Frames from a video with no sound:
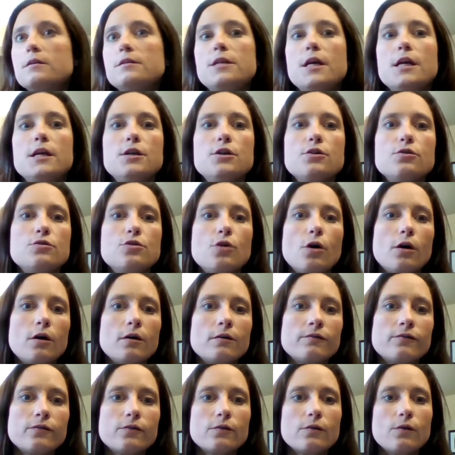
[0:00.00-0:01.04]
take your
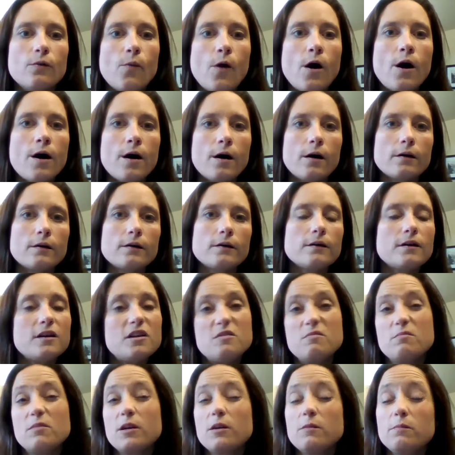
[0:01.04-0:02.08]
dog for a walk.
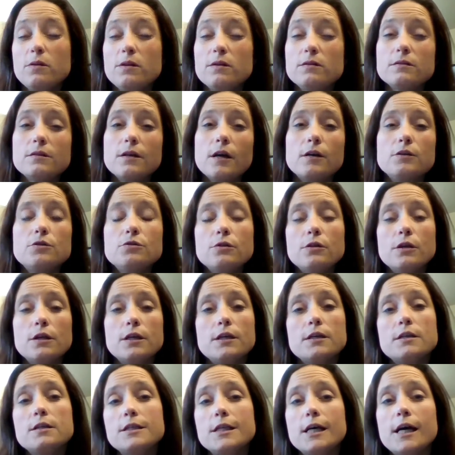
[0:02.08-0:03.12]
It might be scheduling
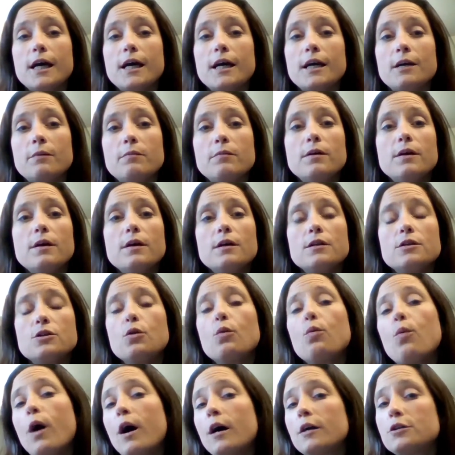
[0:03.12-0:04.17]
in time to
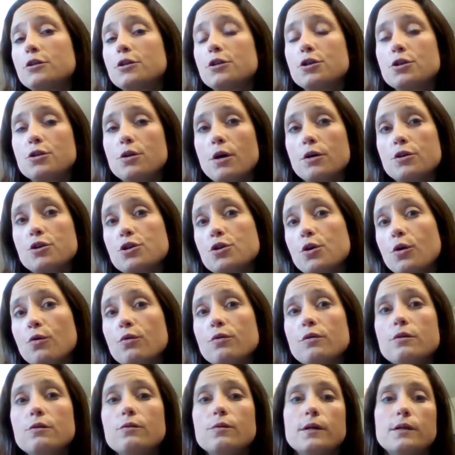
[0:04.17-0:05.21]
watch a show
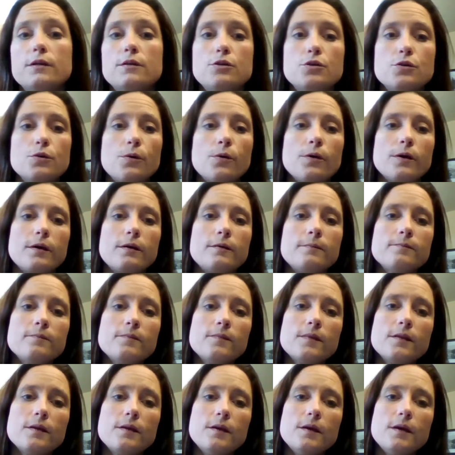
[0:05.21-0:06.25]
you enjoy.
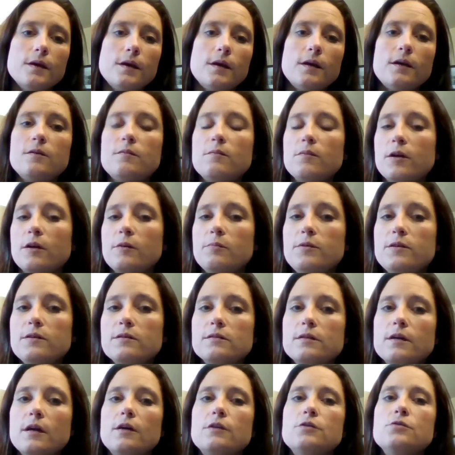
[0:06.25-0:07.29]
It might be
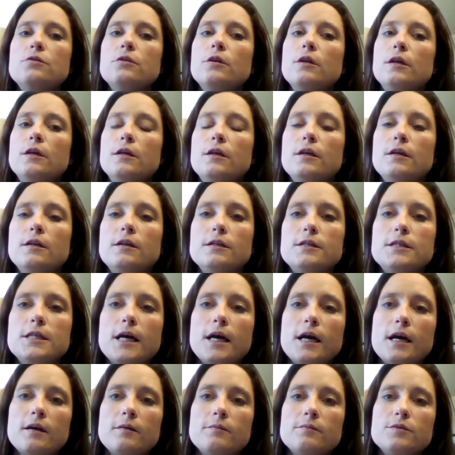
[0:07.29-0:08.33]
scheduling in a
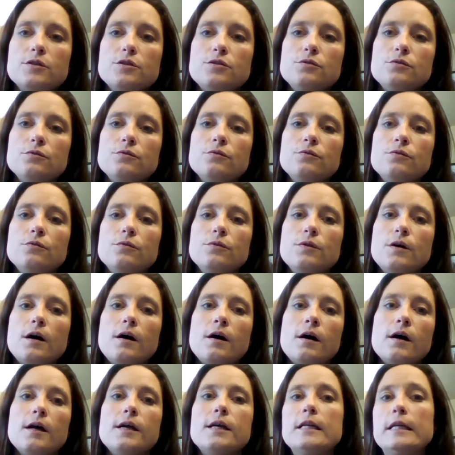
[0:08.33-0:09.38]
time to
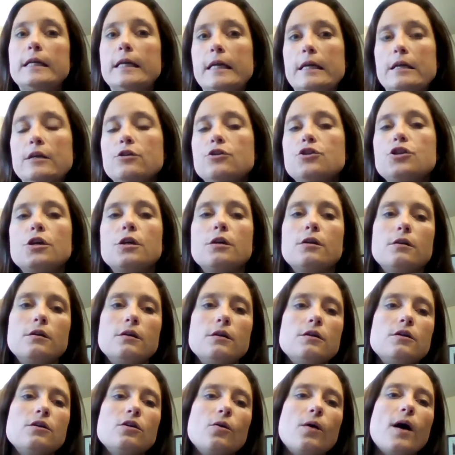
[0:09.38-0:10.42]
engage in,
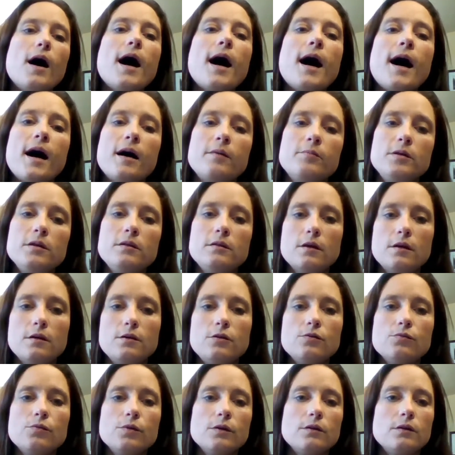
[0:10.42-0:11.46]
you know, a hobby that
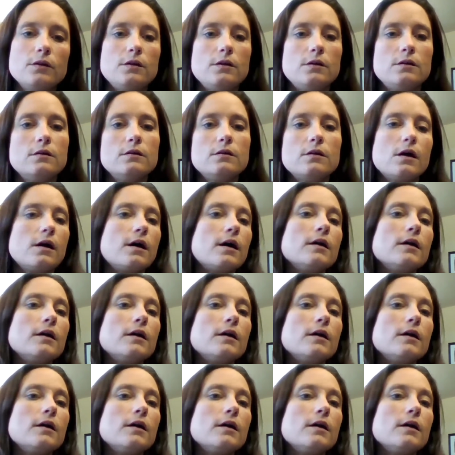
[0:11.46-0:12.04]
you really